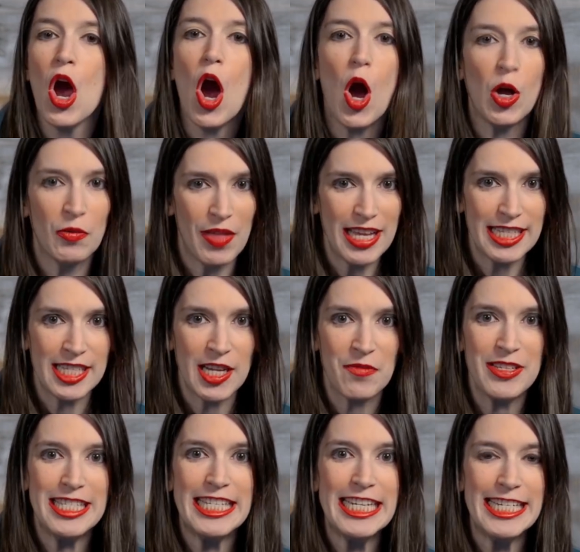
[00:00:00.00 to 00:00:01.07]
all of that
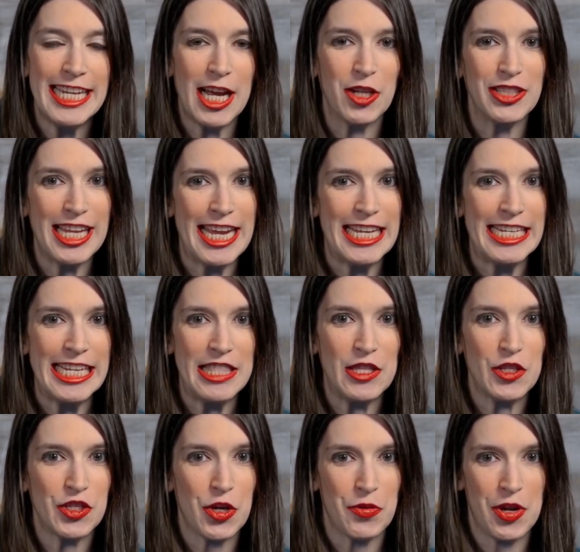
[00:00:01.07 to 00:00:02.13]
stuff is detailed and in
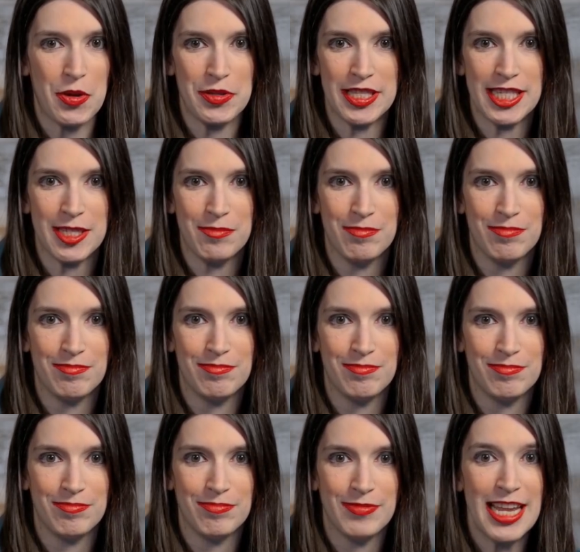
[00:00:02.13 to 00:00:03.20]
the show notes.
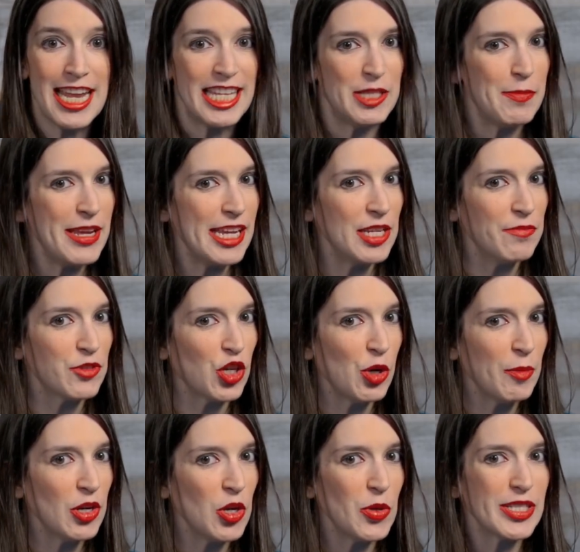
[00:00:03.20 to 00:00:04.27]
Speaking of
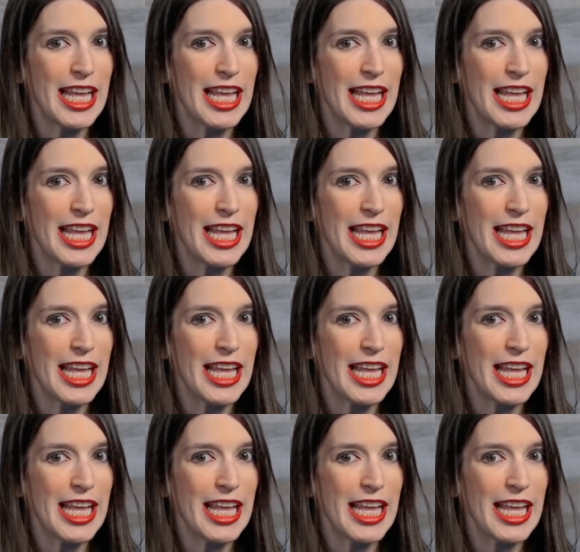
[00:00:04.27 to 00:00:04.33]
terminals,